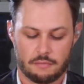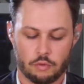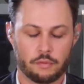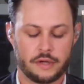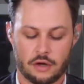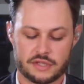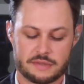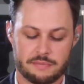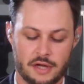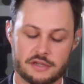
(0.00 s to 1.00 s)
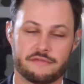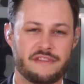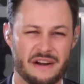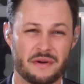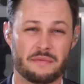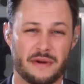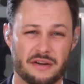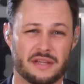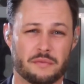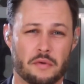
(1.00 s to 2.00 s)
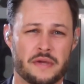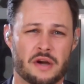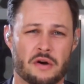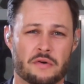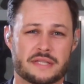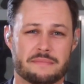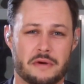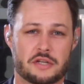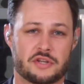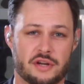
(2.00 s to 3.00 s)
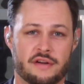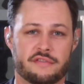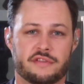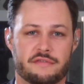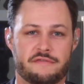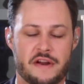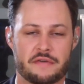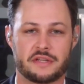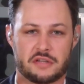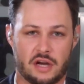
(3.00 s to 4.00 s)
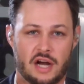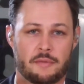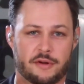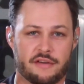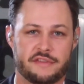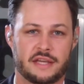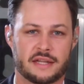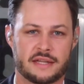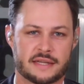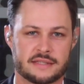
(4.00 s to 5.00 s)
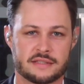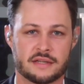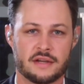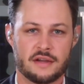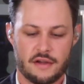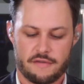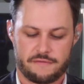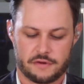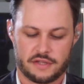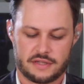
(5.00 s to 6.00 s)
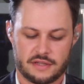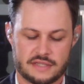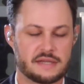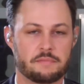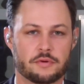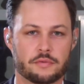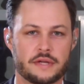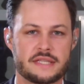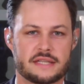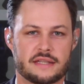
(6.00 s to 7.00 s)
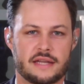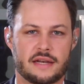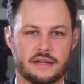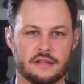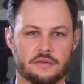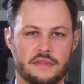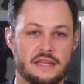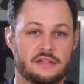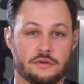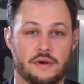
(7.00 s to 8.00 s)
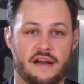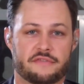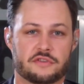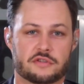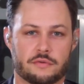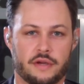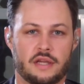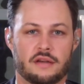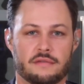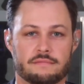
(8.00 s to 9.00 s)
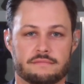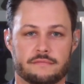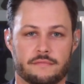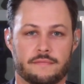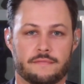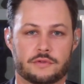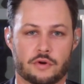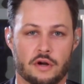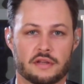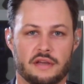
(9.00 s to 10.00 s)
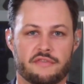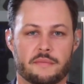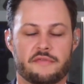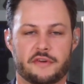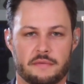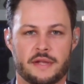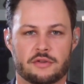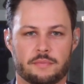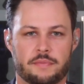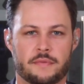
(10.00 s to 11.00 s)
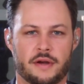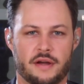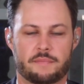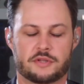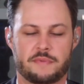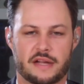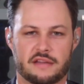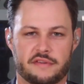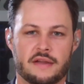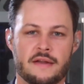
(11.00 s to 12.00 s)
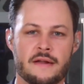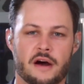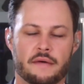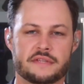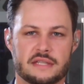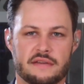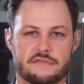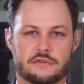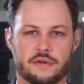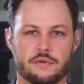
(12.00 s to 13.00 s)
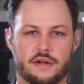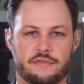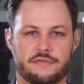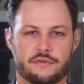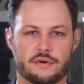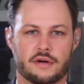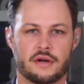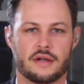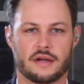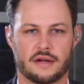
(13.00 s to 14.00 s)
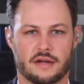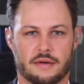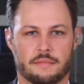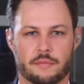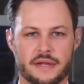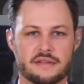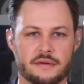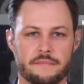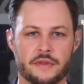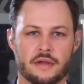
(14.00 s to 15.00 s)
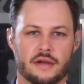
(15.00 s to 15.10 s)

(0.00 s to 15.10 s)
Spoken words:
Will we own as much? Very rarely will we own as much of the very top of the indexes, for the simple reason that they do have to screen strongly from a fundamental perspective. And obviously they've screened well for momentum.